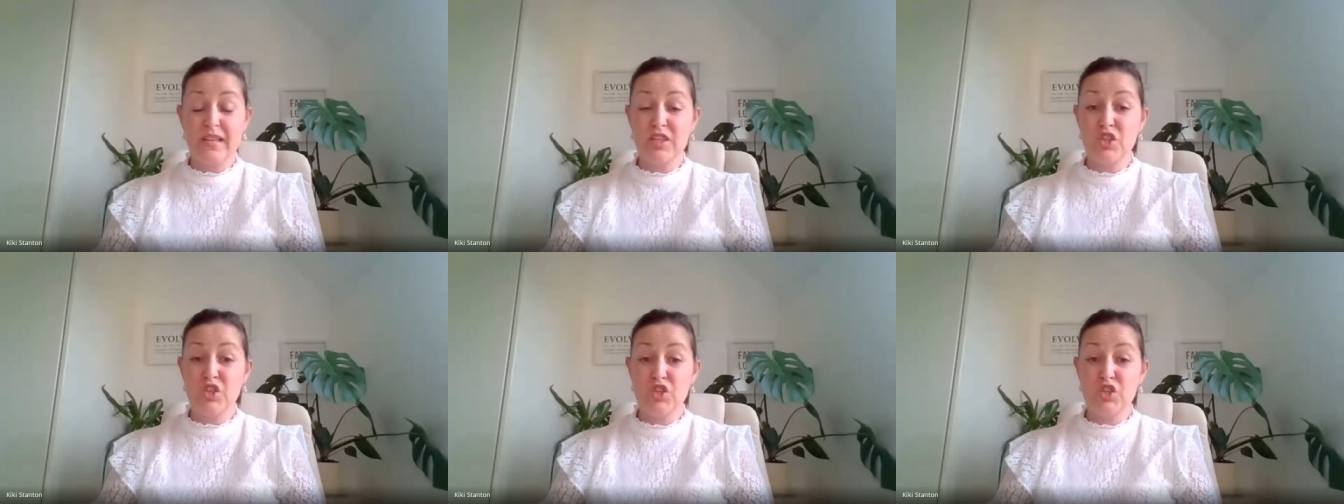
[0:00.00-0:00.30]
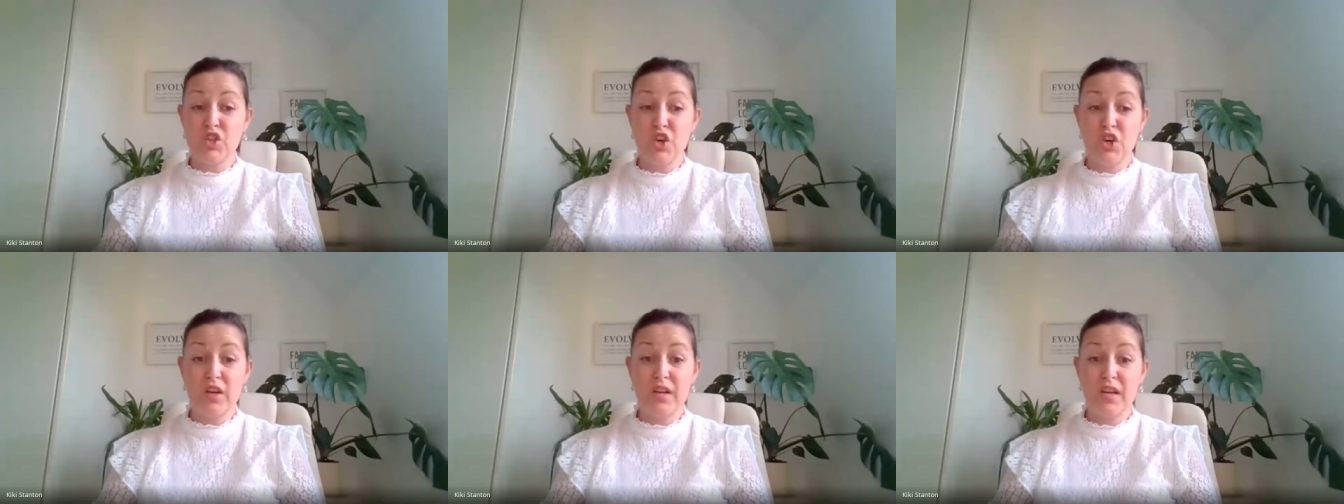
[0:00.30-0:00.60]
there's a
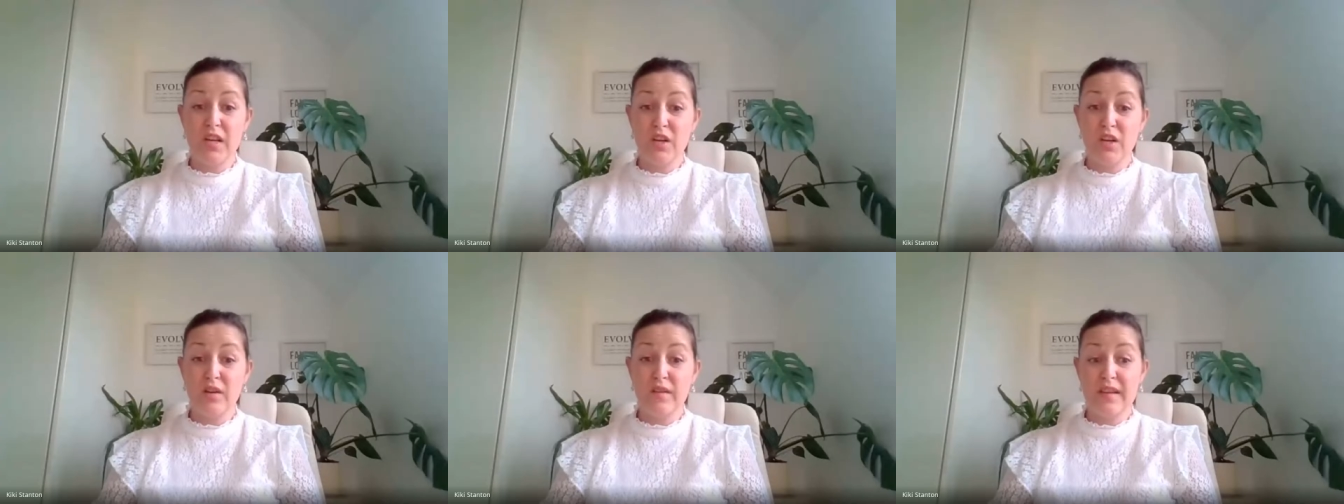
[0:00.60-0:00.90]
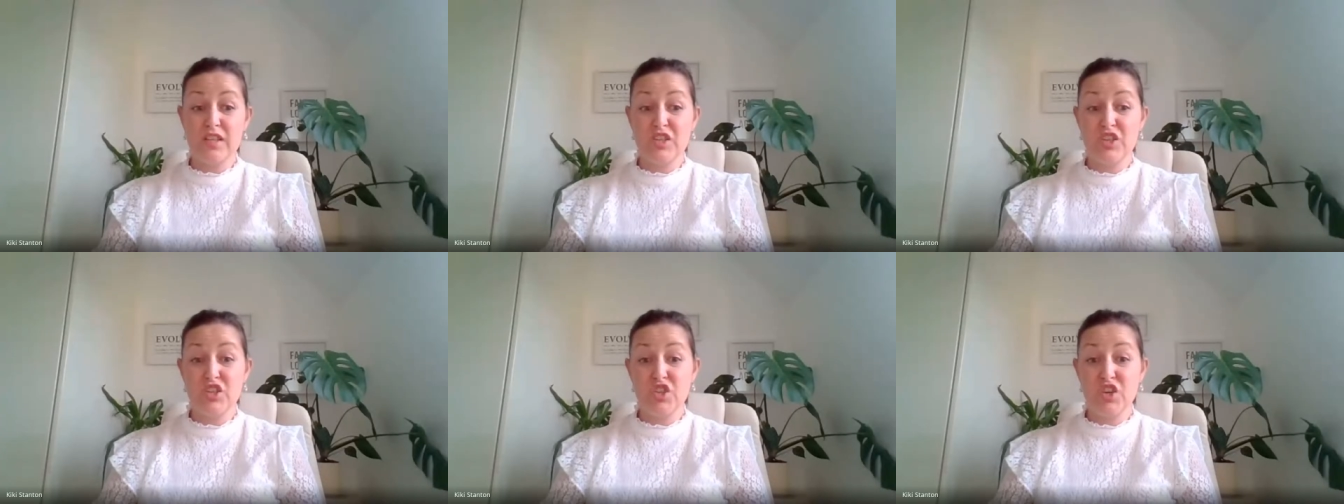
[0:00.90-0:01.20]
journey.
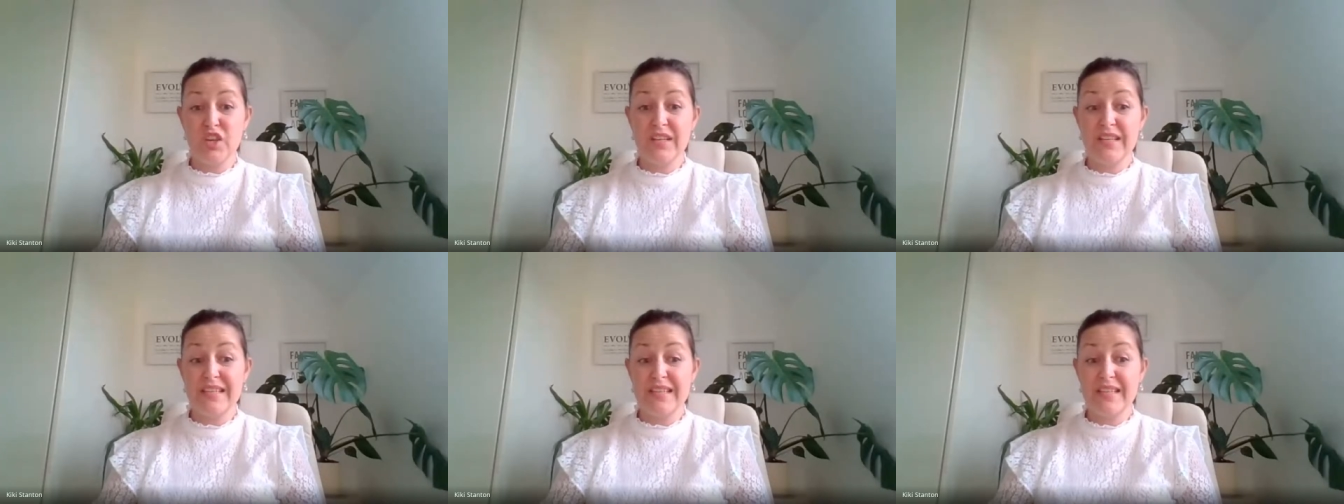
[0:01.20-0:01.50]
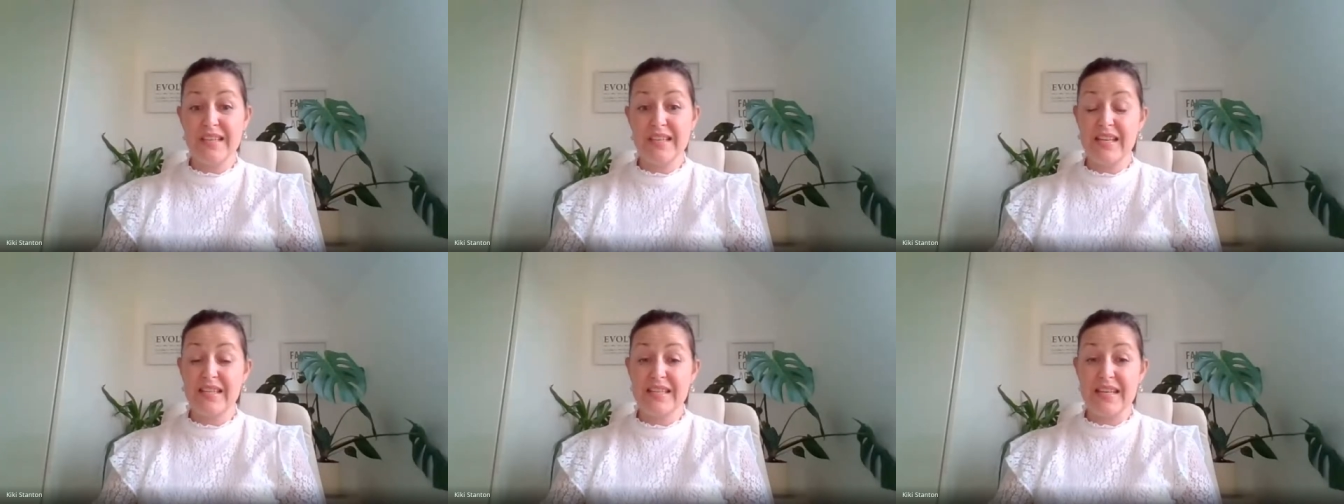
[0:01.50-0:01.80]
There's a journey
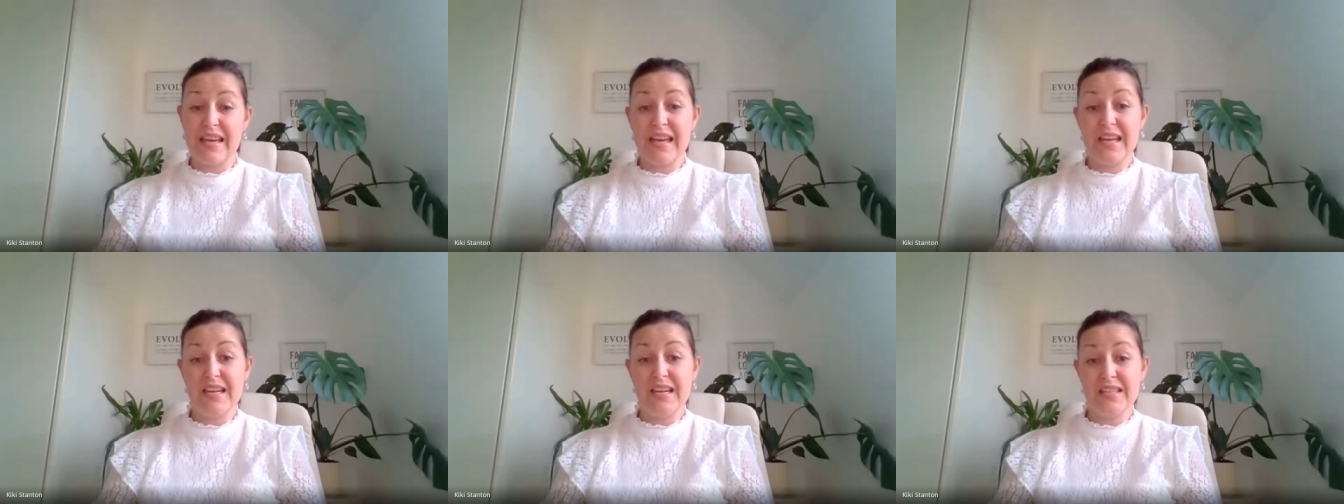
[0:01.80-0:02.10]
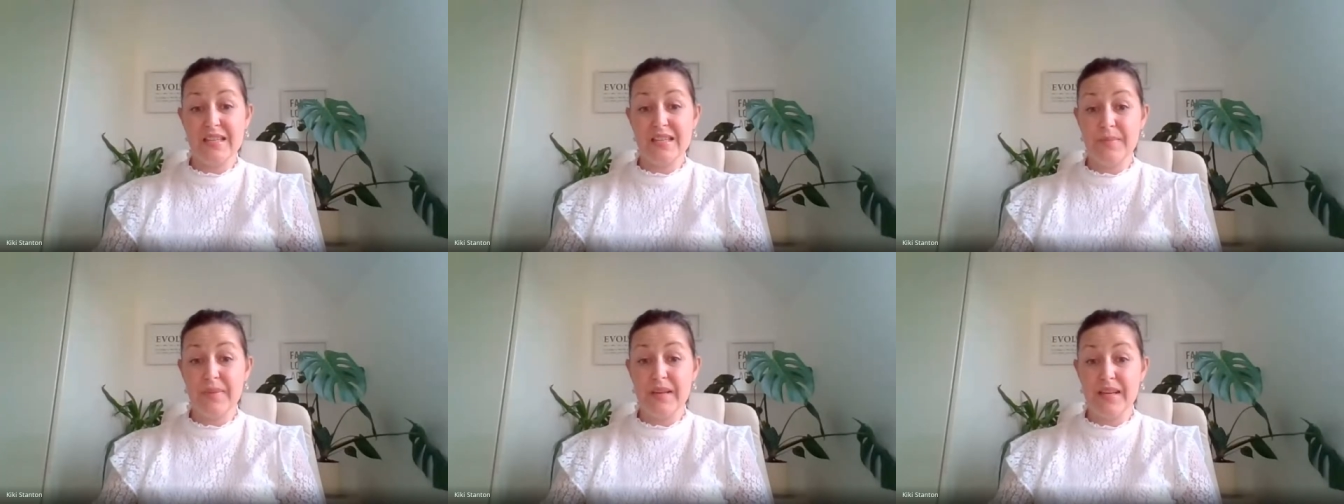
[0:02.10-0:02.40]
to get to A
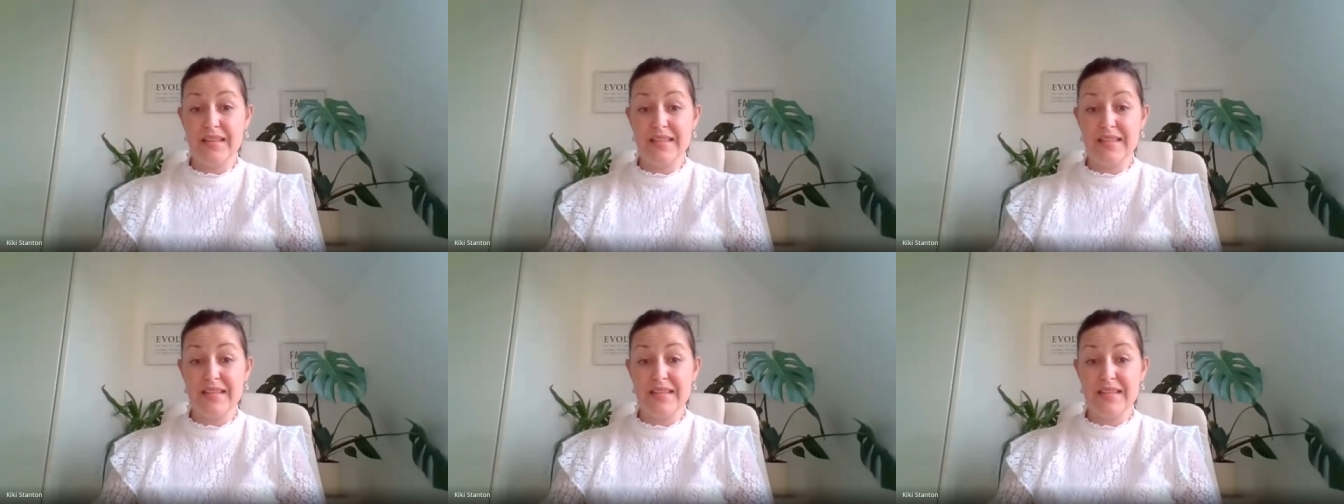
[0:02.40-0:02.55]
to B.